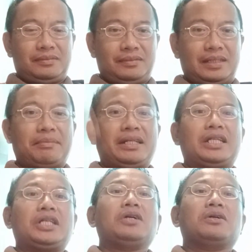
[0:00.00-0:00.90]
mean,
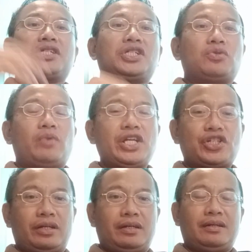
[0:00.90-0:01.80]
in your
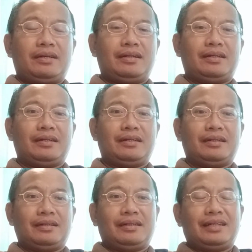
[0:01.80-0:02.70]
situation
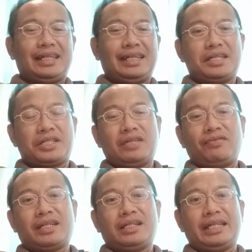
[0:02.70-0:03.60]
it is
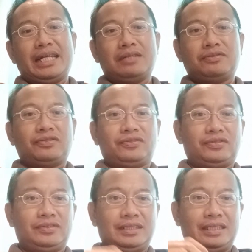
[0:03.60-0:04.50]
difficult enough